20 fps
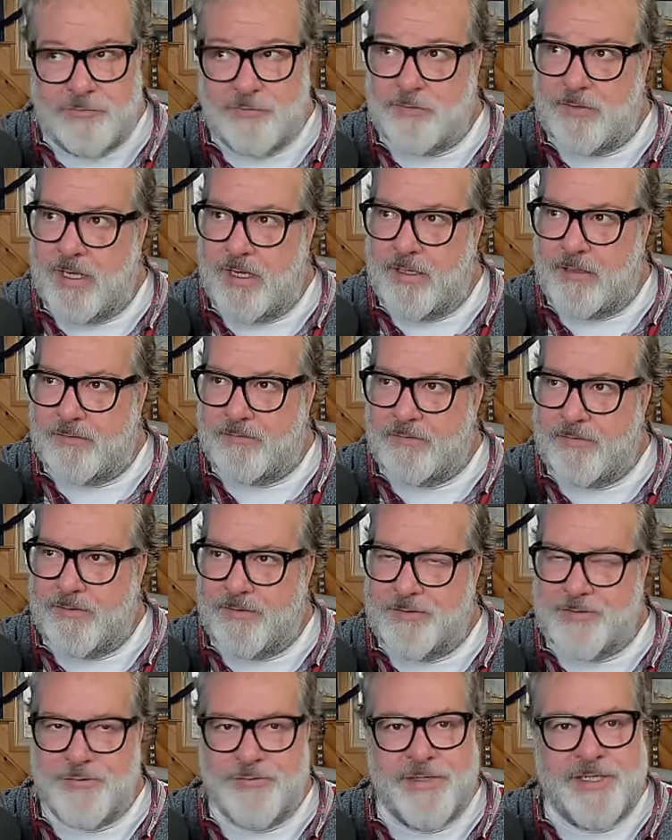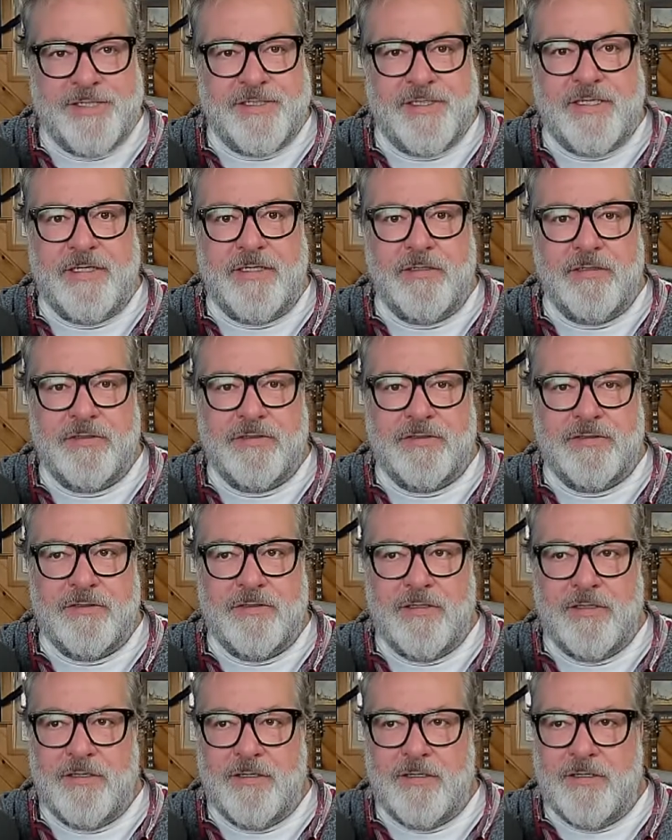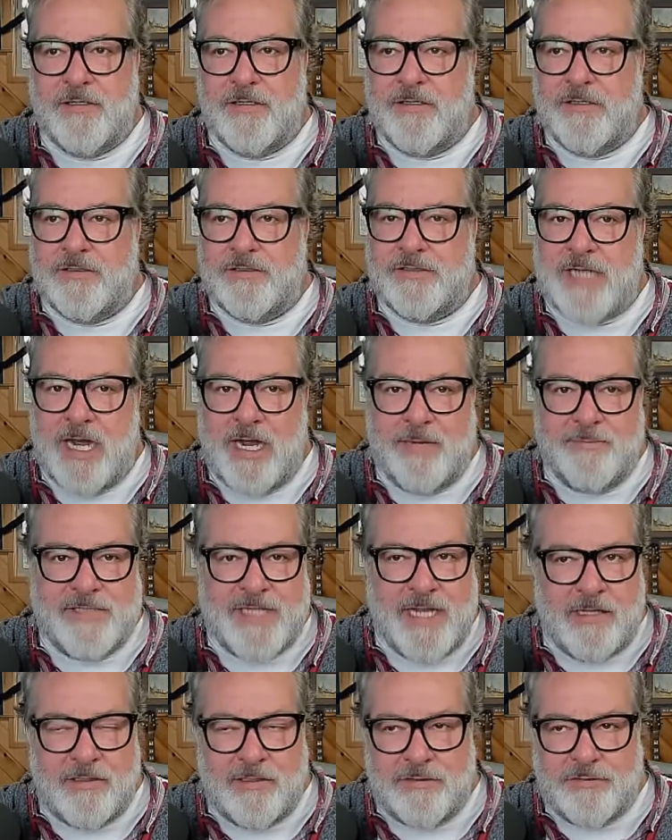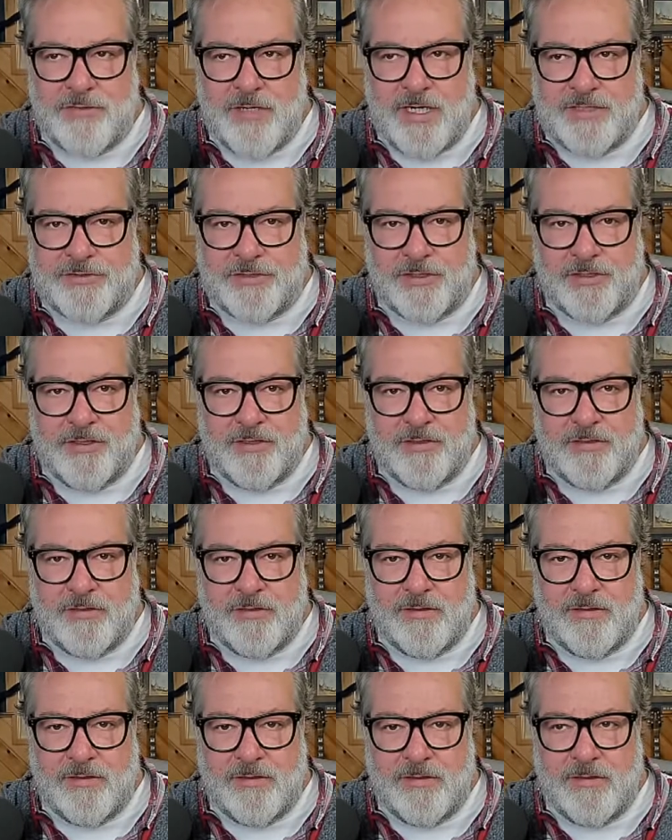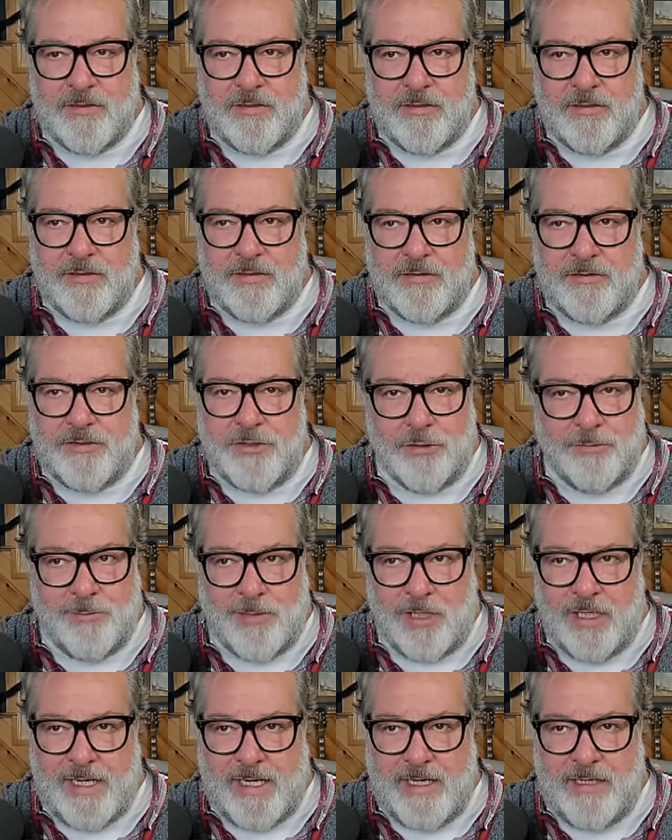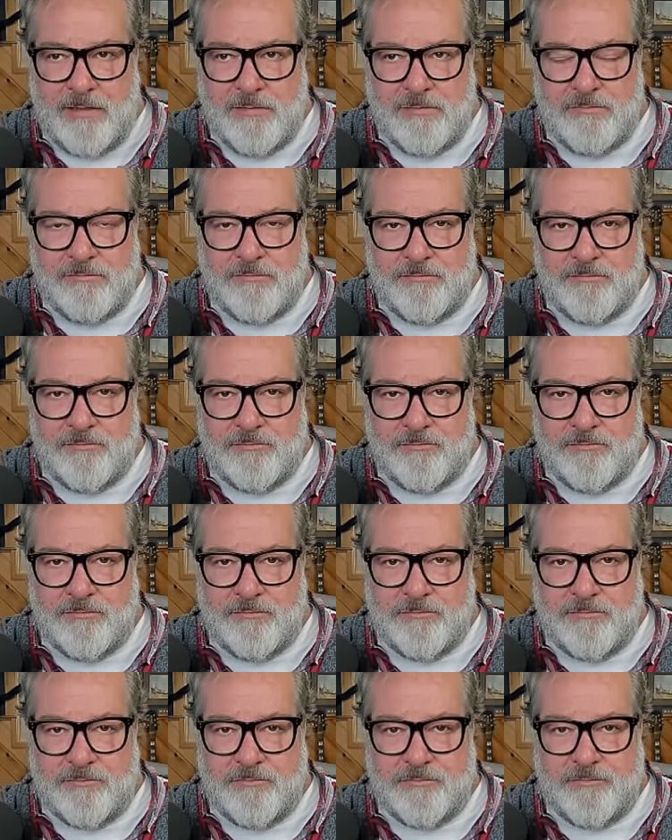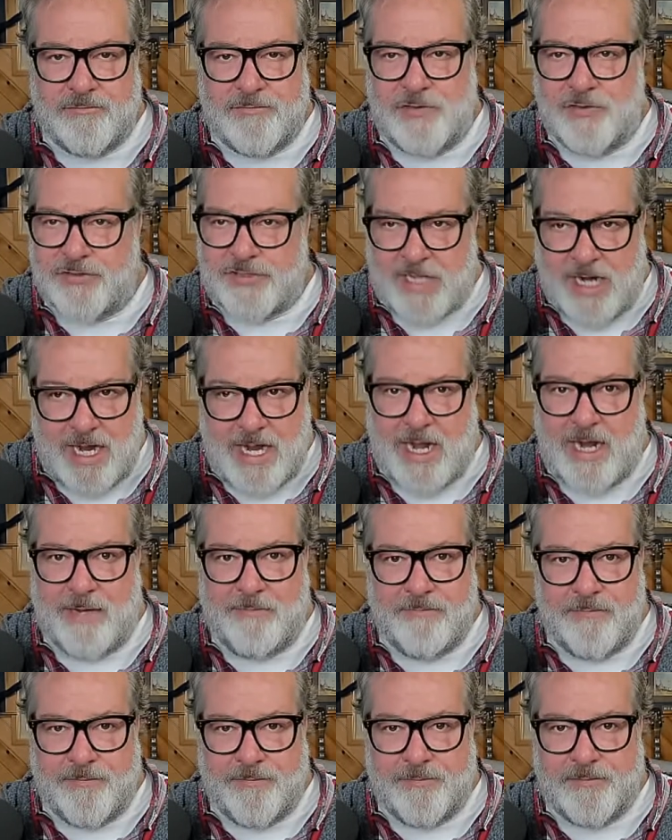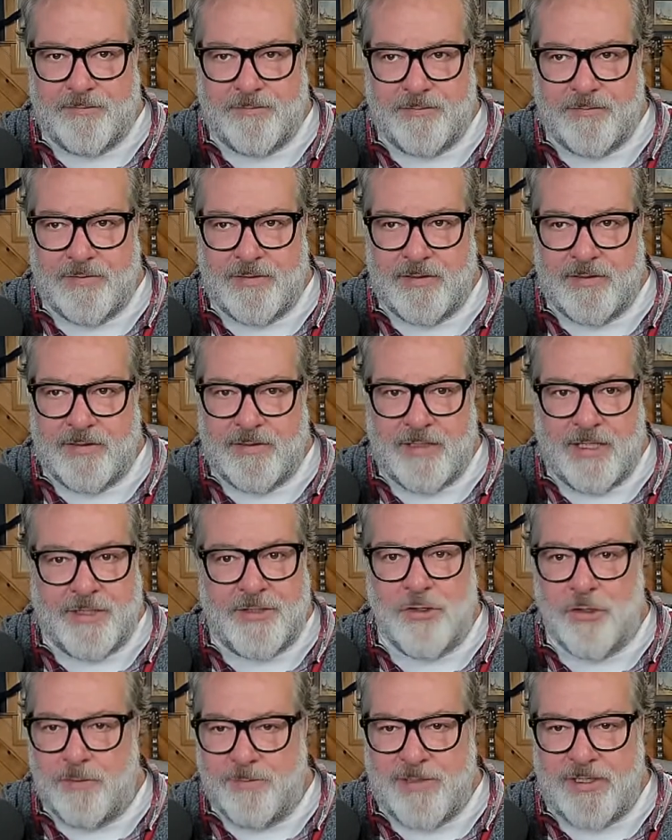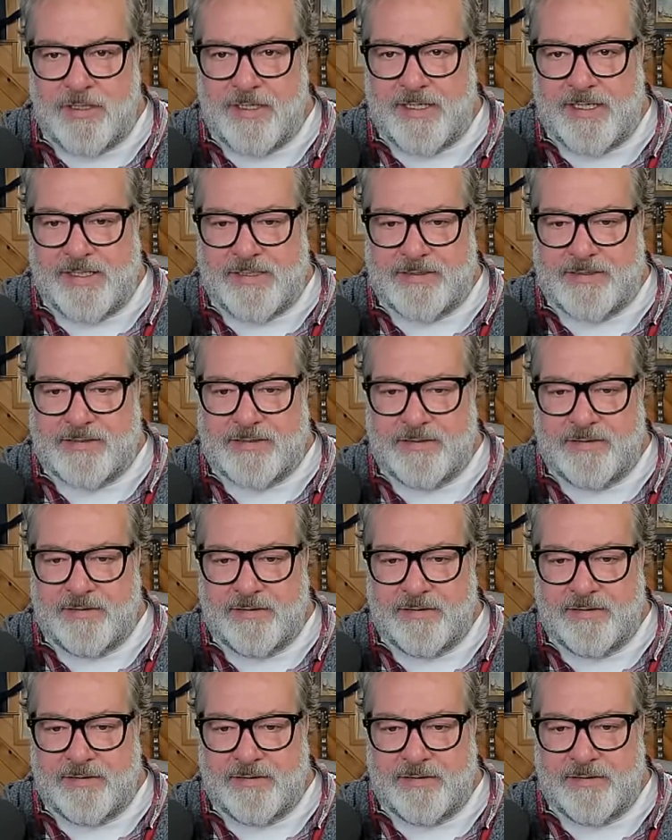Yeah, the 3 T's. Time, talent, treasure. Your money, your time, and your abilities.